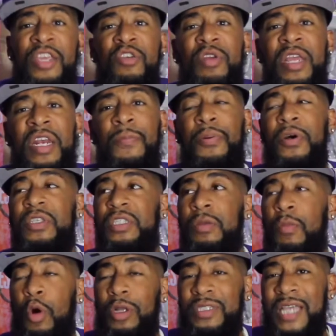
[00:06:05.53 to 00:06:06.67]
you need to put some
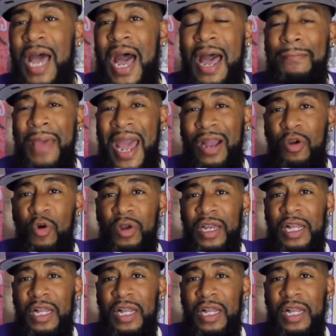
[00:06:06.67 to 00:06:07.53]
more time back on the